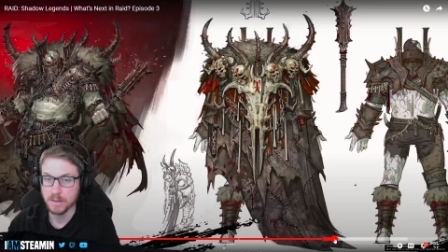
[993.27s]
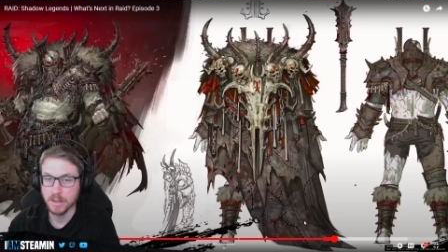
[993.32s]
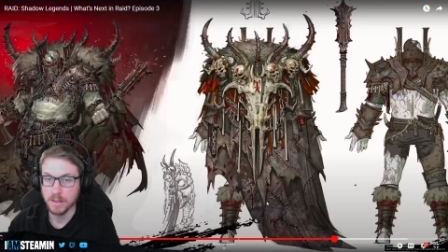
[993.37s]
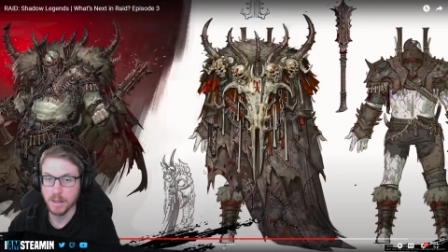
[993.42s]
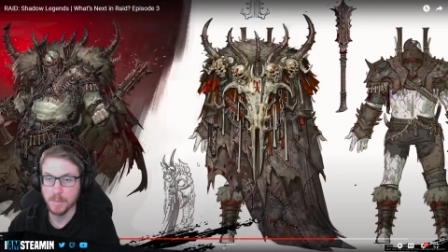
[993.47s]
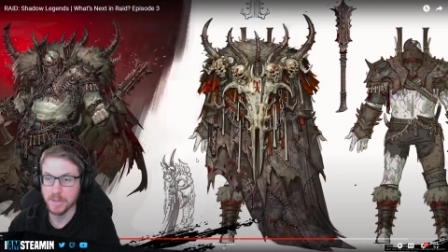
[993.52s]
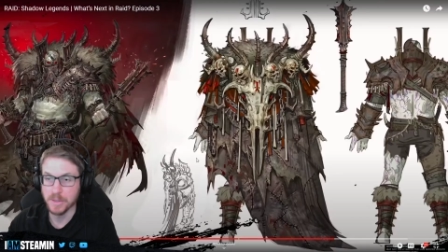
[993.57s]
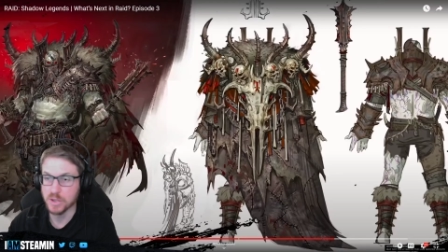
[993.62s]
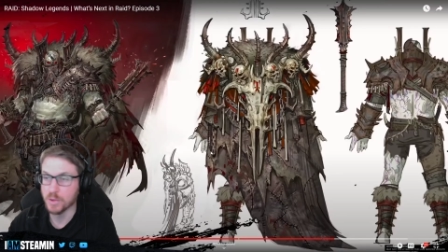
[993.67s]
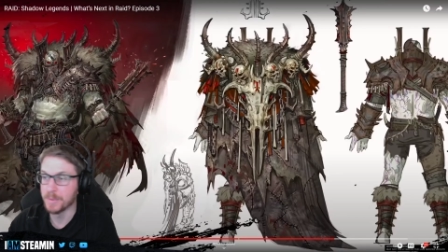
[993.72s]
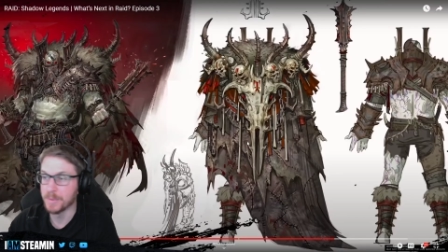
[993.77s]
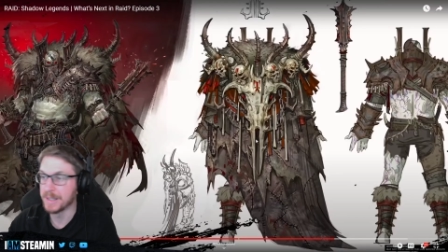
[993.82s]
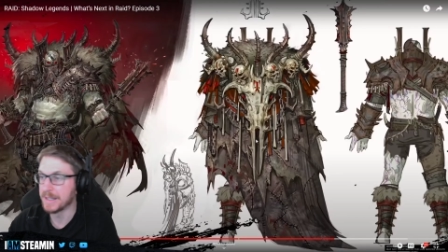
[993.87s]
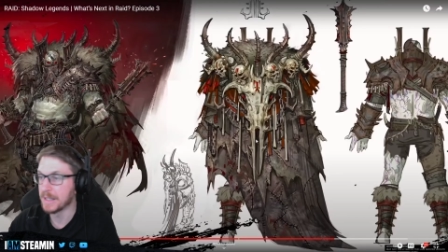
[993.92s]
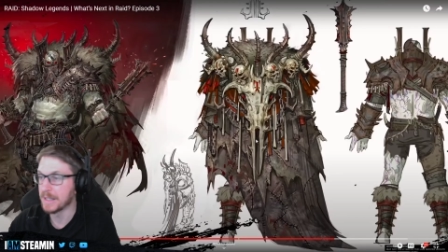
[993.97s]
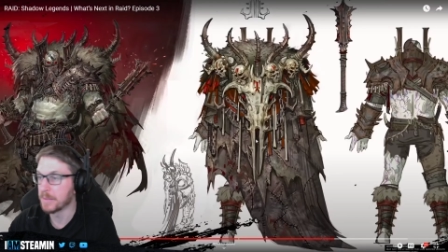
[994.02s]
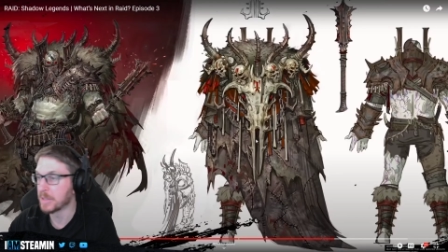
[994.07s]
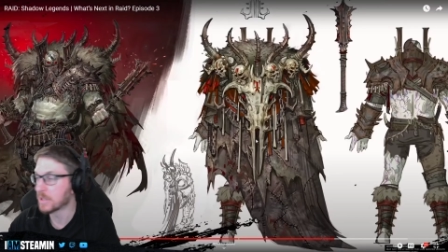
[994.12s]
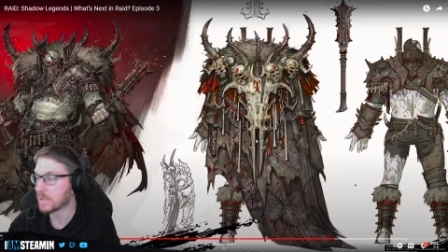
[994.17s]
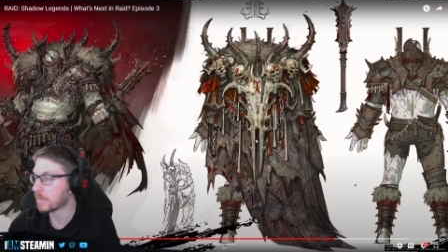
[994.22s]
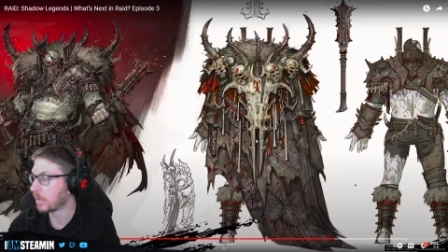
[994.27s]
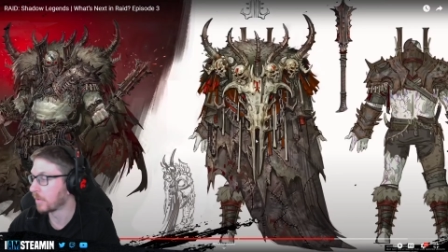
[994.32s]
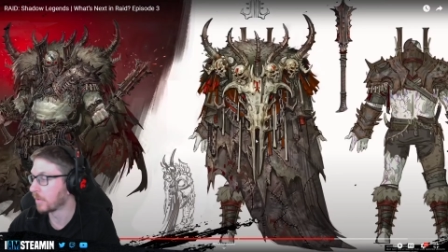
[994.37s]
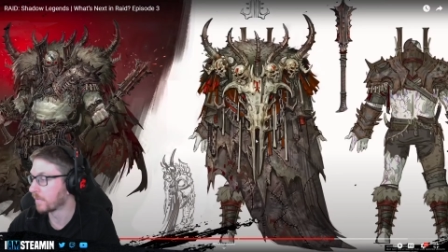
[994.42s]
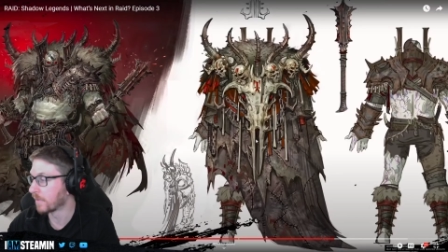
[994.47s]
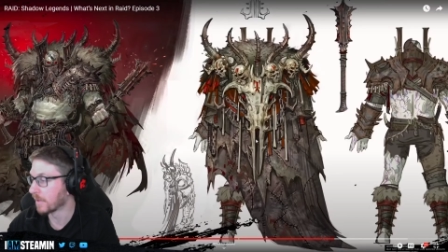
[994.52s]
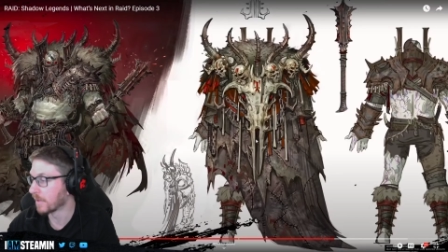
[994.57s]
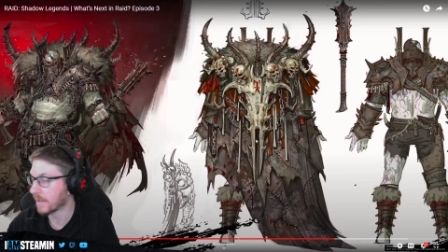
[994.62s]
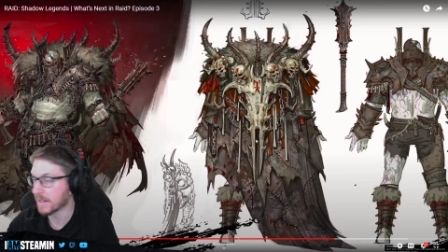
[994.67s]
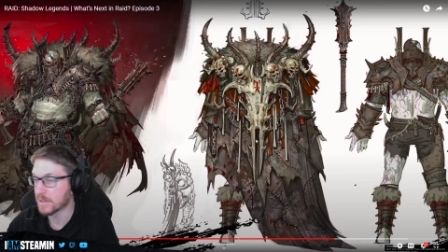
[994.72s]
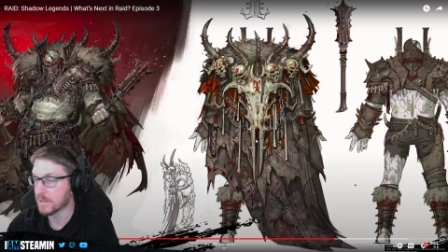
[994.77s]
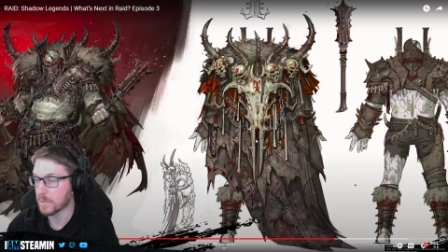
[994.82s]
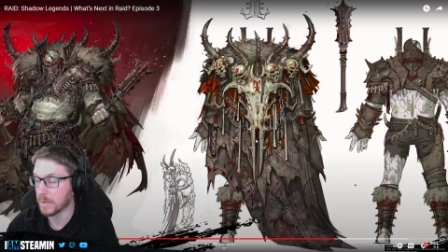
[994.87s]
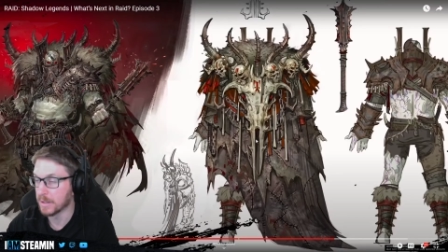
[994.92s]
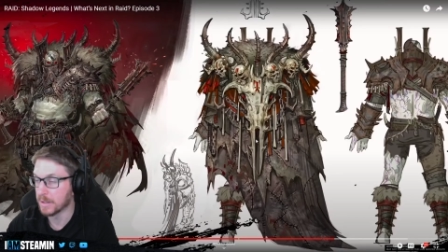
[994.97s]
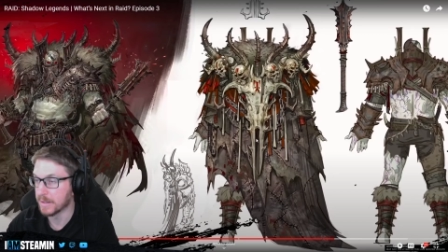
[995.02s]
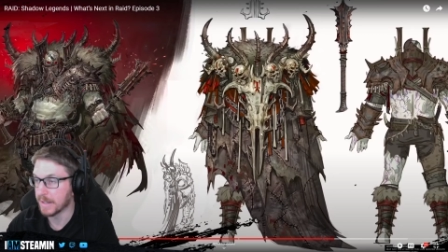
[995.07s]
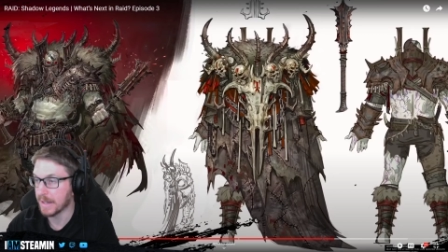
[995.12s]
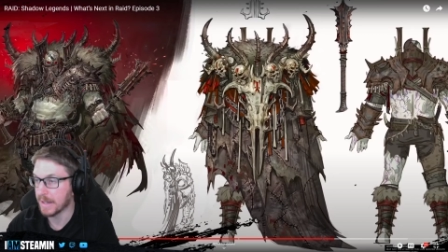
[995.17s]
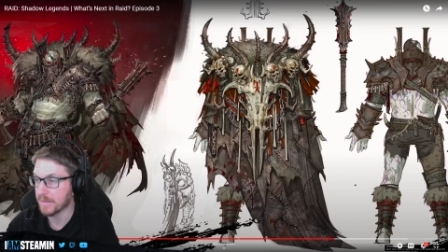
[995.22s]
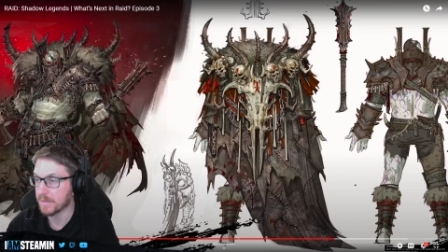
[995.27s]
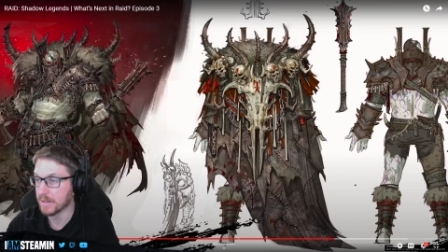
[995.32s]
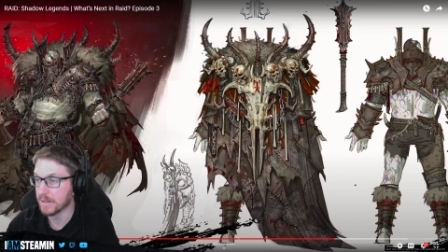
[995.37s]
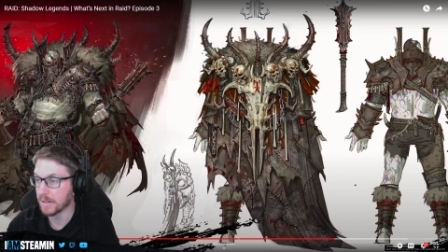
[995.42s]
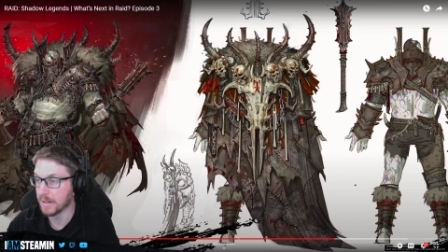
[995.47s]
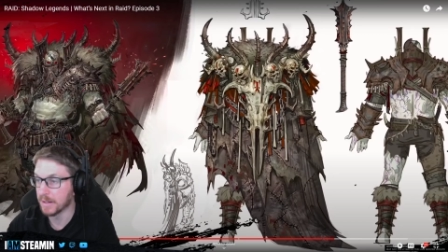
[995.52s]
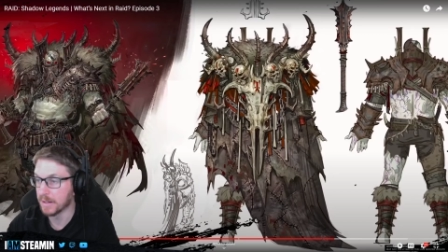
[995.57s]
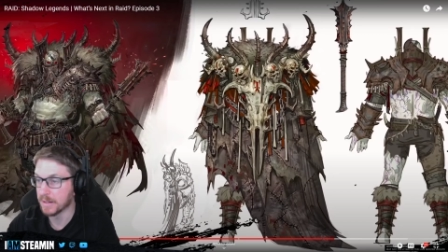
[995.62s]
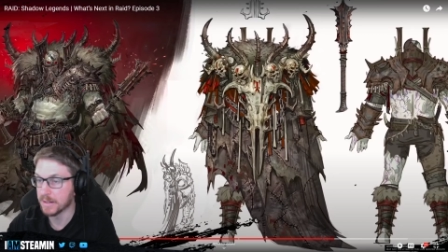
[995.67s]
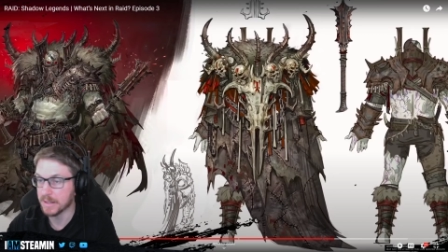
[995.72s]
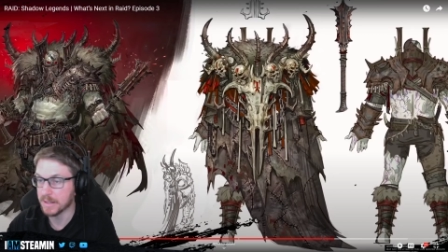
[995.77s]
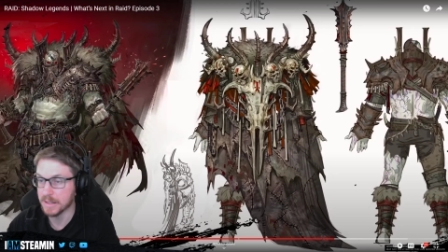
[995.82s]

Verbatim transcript: I'm assuming Demon Spawn for this one, definitely.